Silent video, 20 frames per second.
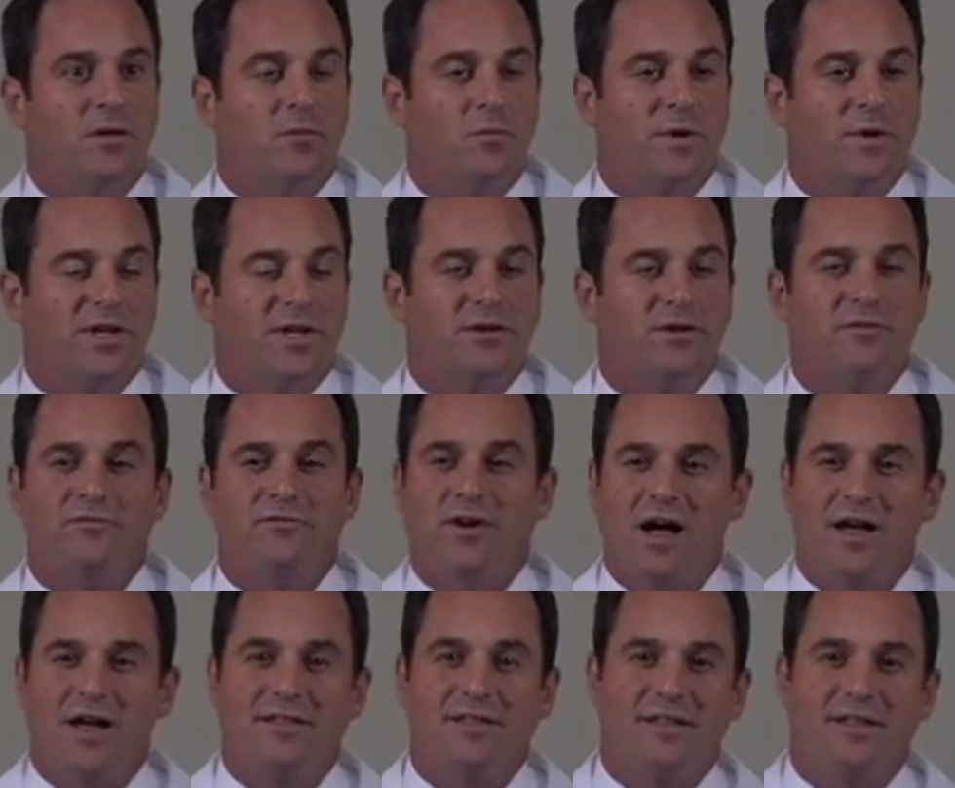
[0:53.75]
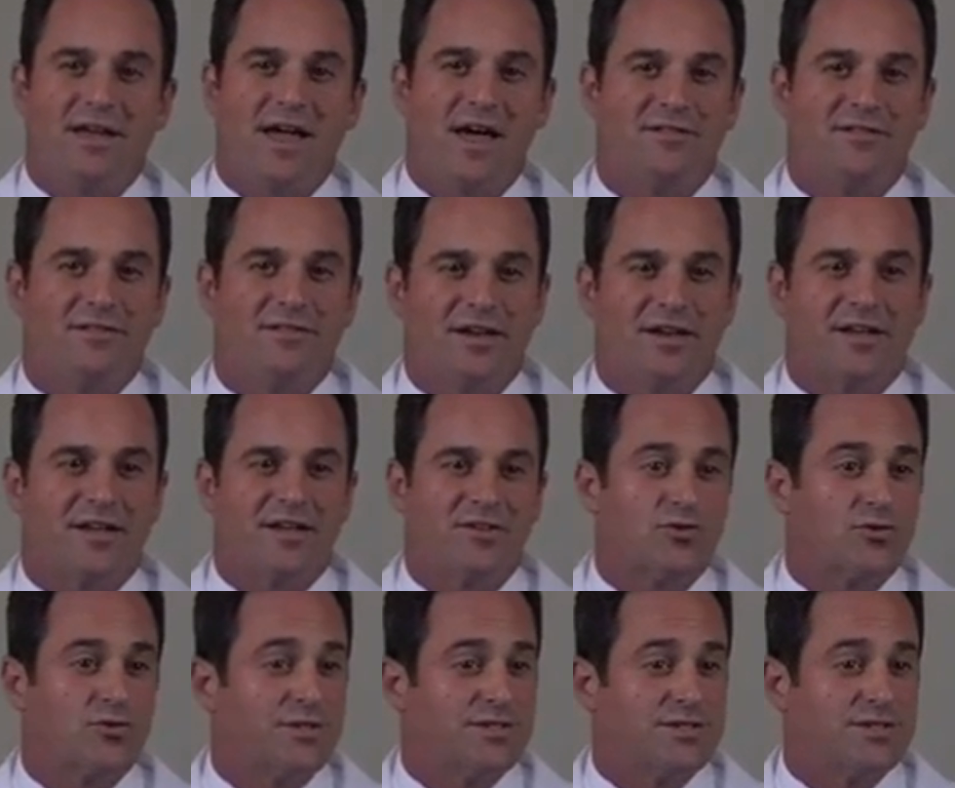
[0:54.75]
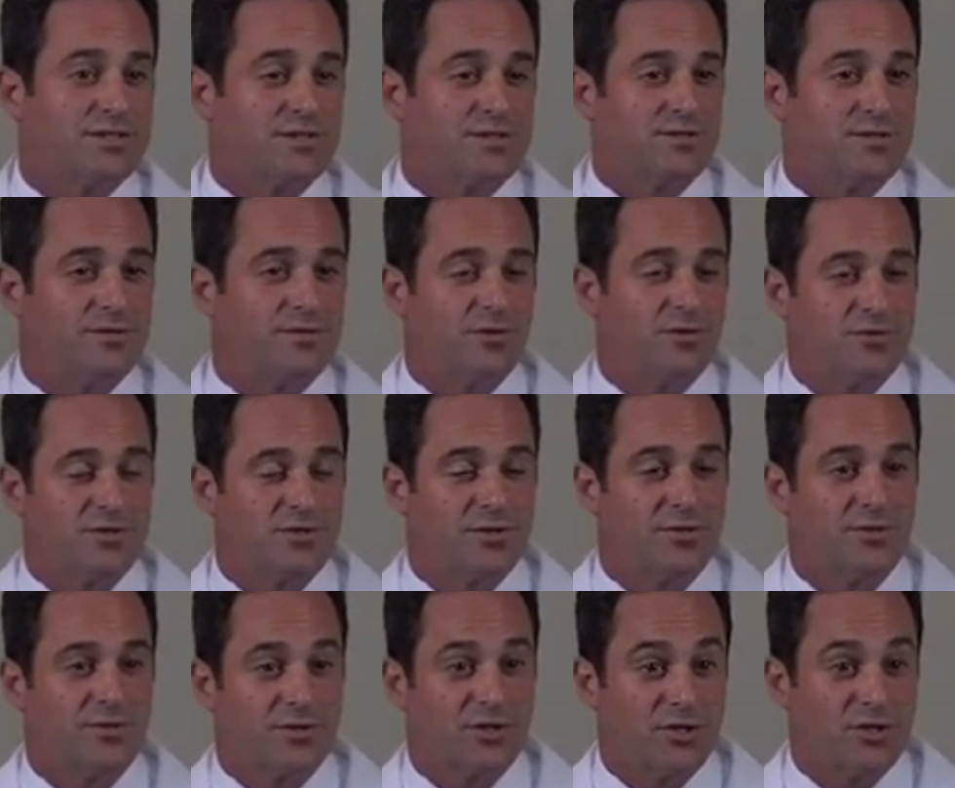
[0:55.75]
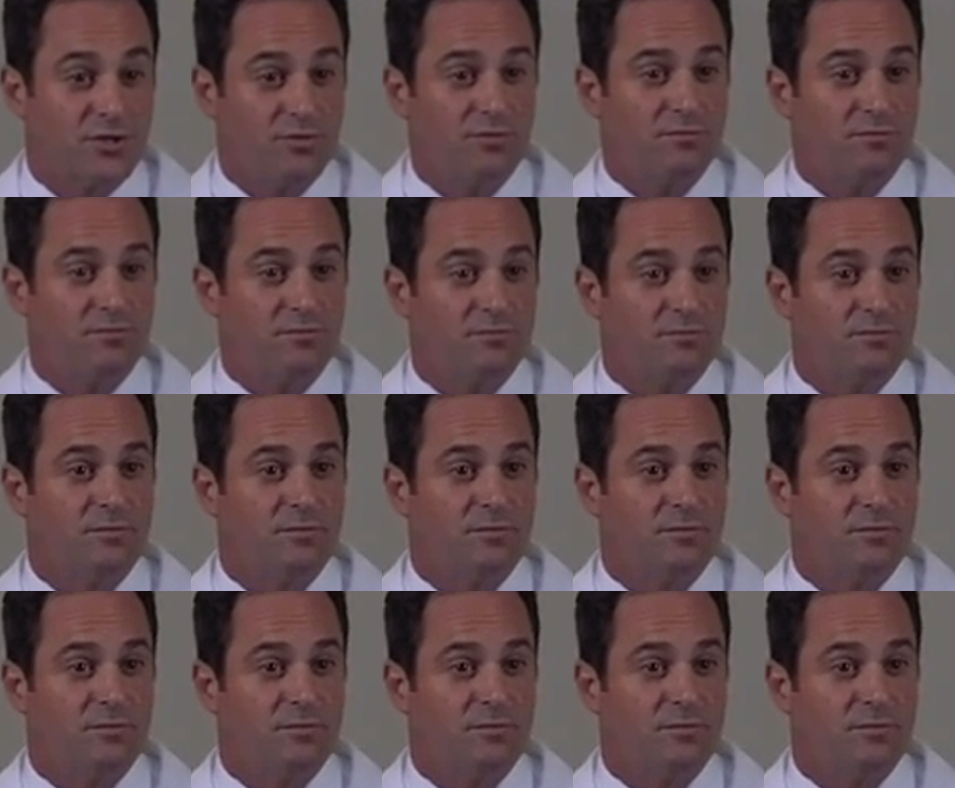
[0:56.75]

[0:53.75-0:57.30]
We can divide the athletic injuries into those that are acute.